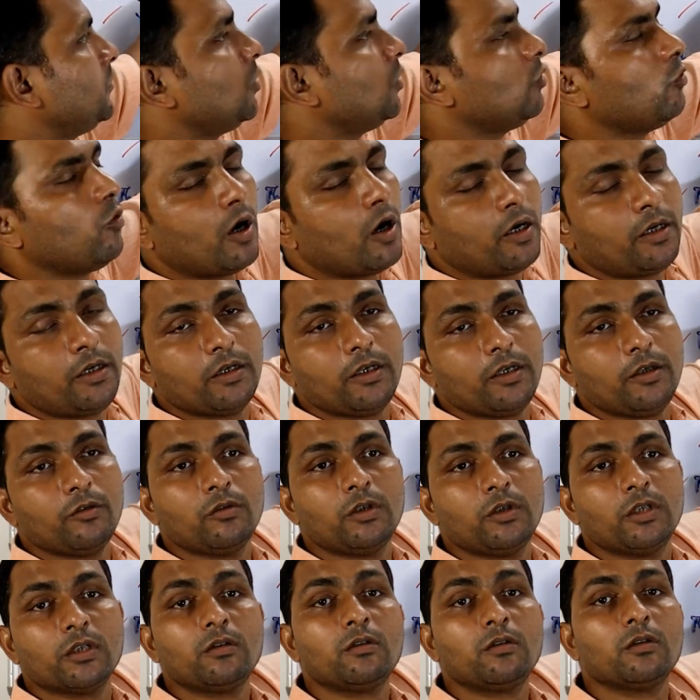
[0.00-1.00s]
what
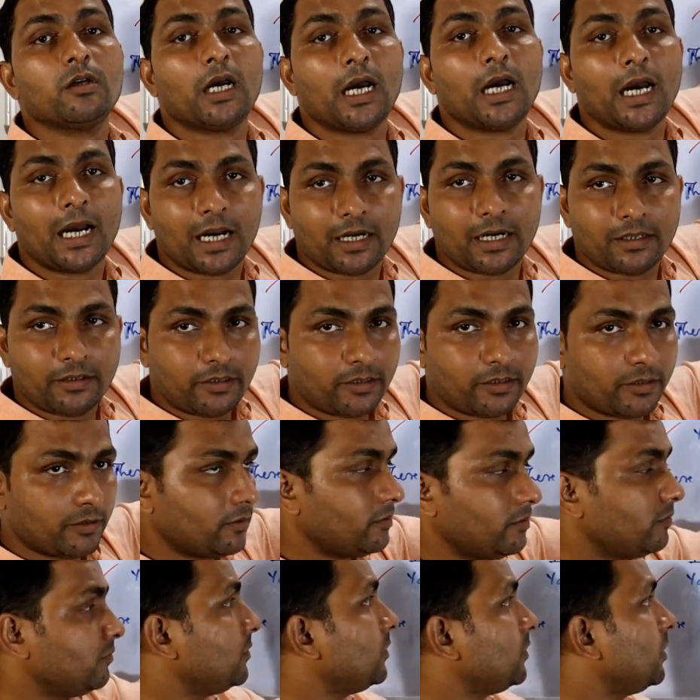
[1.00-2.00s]
Newton had,
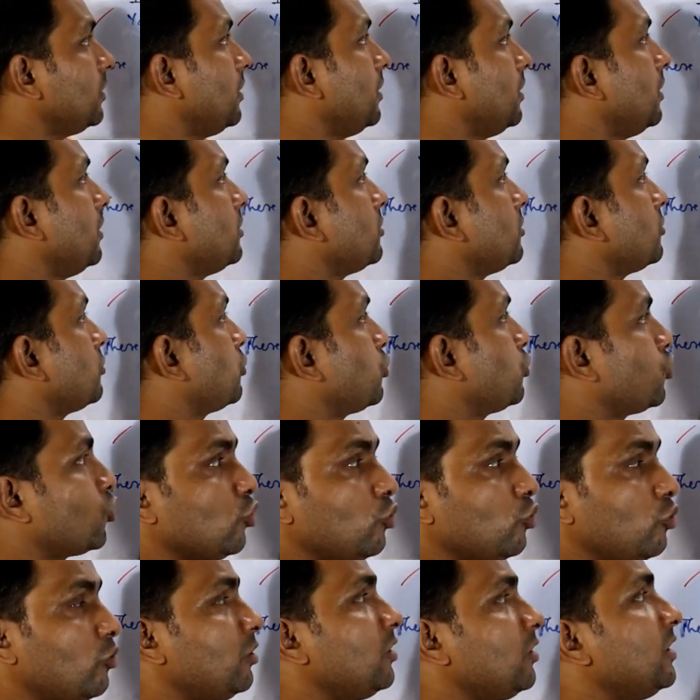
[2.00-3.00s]

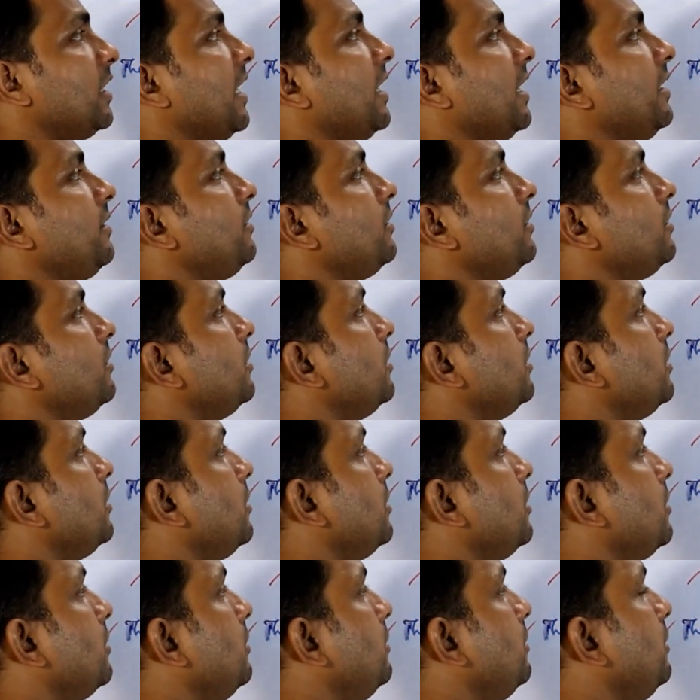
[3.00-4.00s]
so that
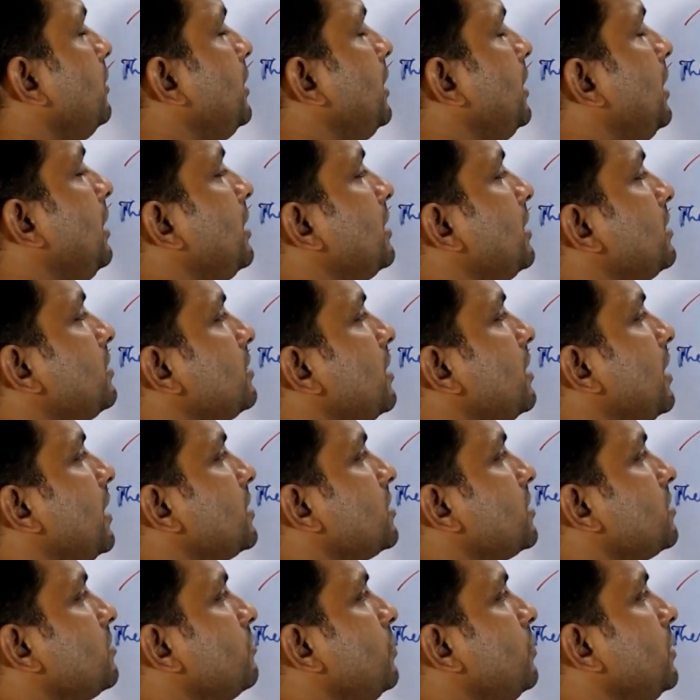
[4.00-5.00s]
Nilesh
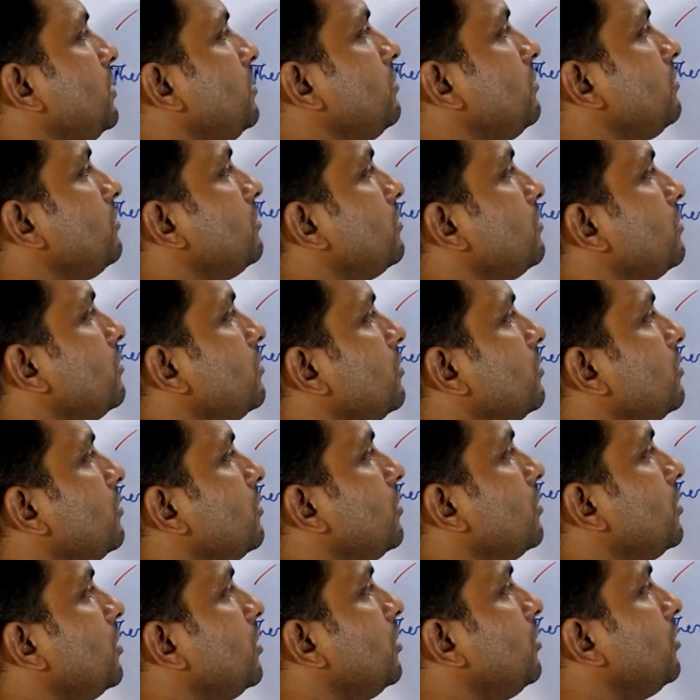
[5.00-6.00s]
has been
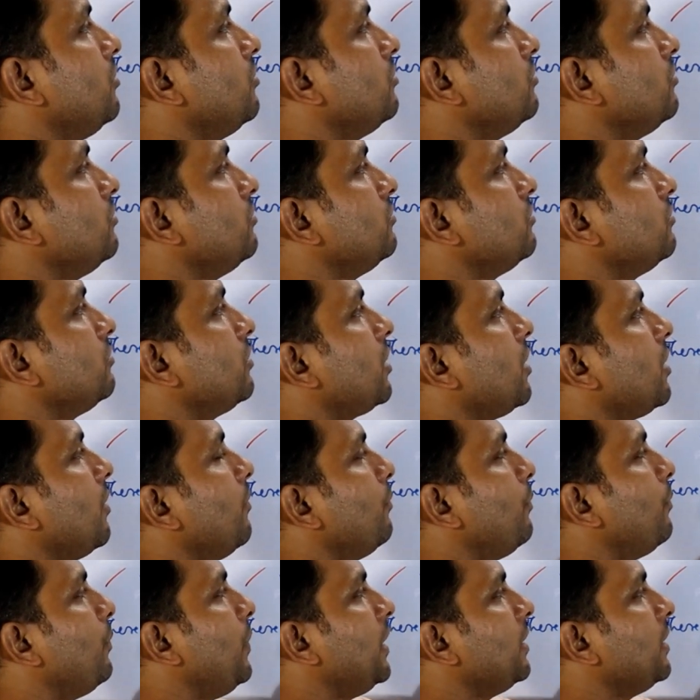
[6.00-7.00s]

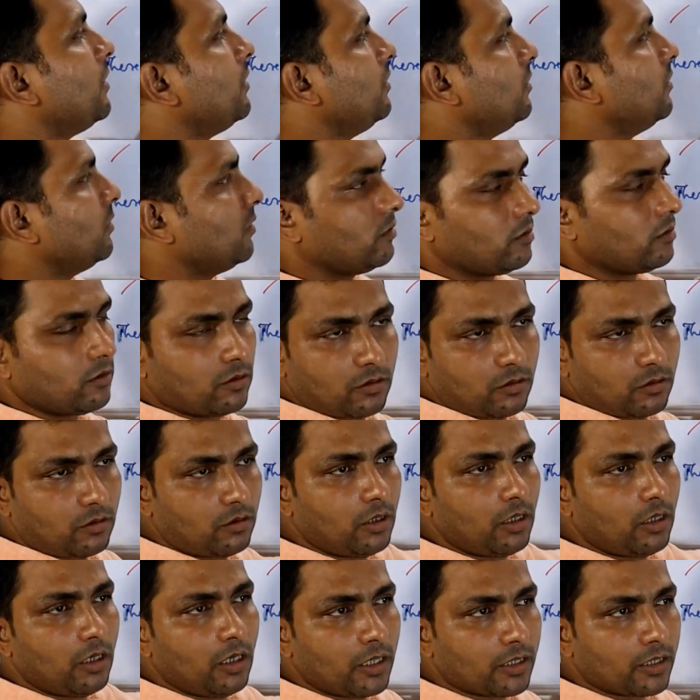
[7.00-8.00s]
compared.
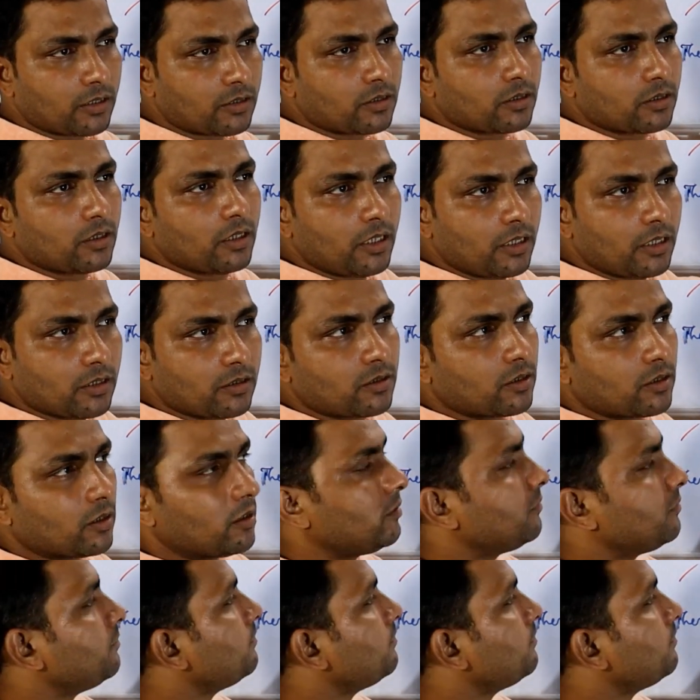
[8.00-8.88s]
Nilesh is